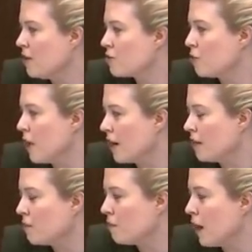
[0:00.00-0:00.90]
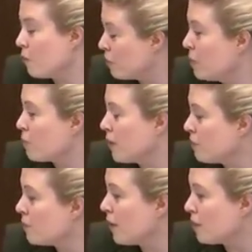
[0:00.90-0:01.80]
So I will be
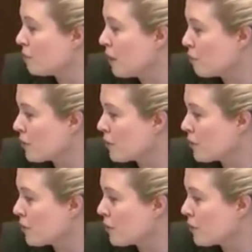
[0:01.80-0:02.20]
brief and brisk.